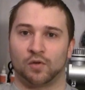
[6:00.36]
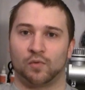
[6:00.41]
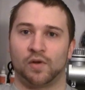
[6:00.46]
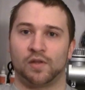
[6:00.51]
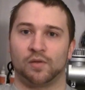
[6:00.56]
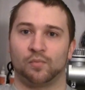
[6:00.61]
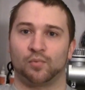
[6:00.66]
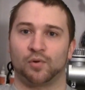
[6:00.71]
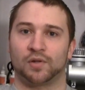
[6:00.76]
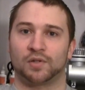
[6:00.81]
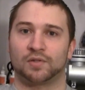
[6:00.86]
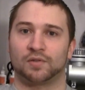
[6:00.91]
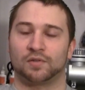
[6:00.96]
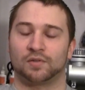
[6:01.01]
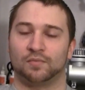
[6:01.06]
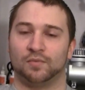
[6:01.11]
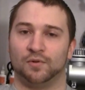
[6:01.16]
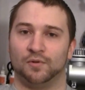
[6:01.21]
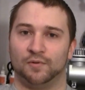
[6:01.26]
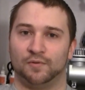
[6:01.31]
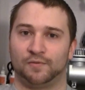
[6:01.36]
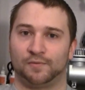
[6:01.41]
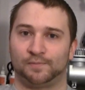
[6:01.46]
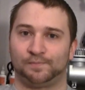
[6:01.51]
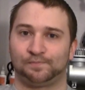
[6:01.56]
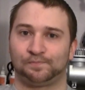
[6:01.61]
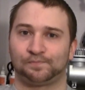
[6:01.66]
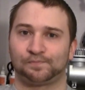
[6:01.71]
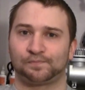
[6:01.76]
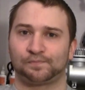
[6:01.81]
the way the bristles move,
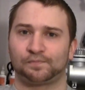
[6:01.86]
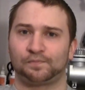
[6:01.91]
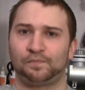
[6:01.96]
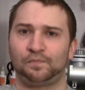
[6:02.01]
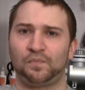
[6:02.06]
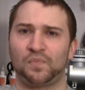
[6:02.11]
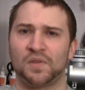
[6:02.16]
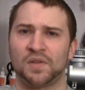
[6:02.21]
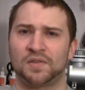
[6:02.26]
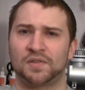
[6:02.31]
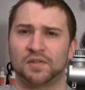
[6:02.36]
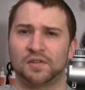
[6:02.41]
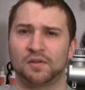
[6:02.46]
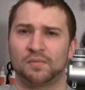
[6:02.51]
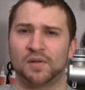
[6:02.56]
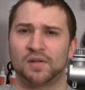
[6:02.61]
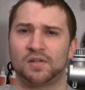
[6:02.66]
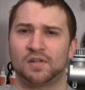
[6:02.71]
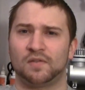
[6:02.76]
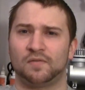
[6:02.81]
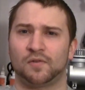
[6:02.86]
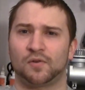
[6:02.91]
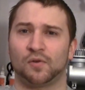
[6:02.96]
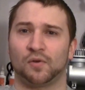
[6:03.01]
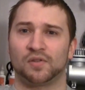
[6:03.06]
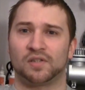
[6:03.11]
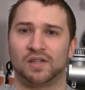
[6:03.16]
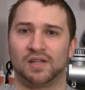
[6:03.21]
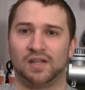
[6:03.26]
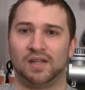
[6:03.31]
it's a little bit
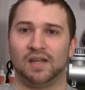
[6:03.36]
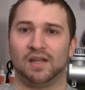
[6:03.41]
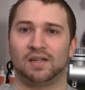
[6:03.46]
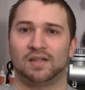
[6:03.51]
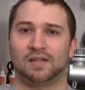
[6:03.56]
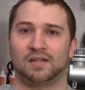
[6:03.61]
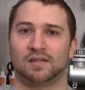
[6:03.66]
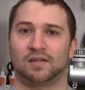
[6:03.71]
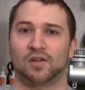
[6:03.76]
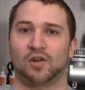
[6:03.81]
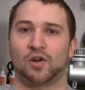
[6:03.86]
difficult to get